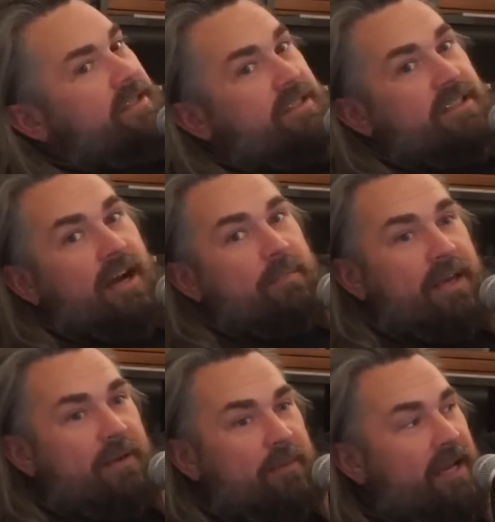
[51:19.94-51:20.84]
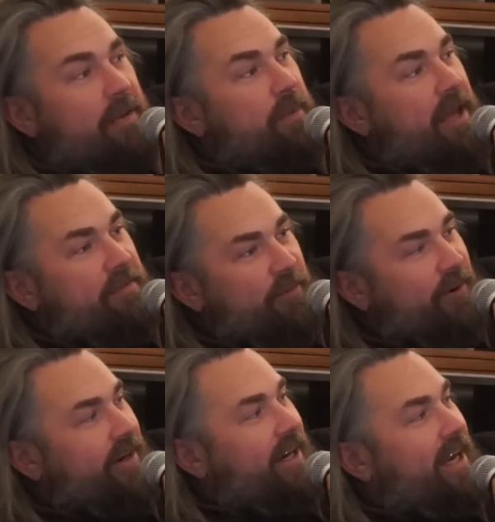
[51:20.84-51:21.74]
didn't stop him. I didn't pay
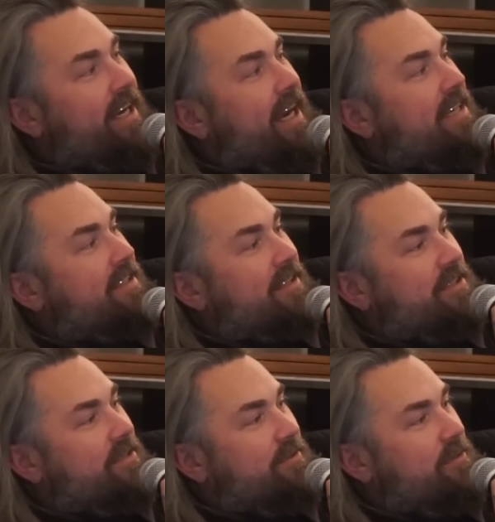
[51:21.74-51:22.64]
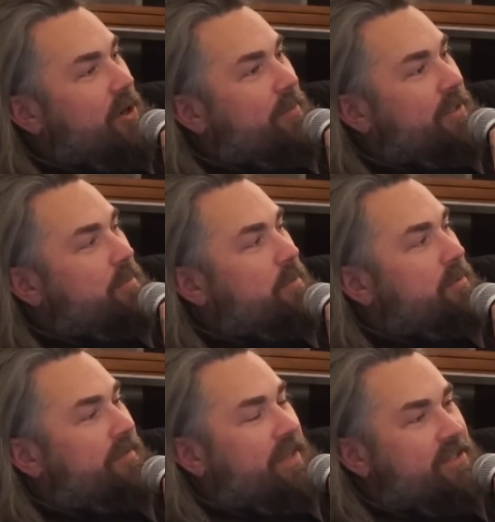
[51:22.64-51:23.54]
for it. I didn't ask the Starbucks
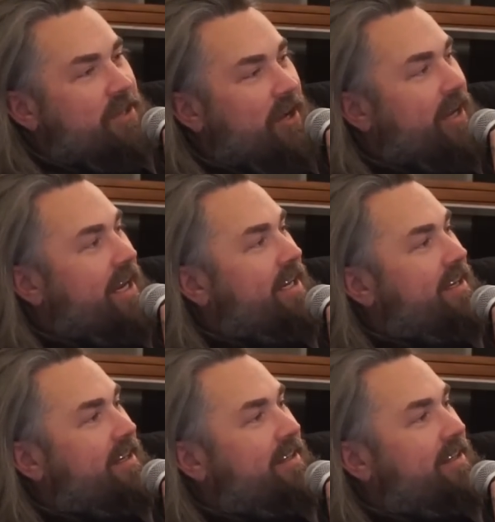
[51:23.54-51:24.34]
people if they saw it. I didn't.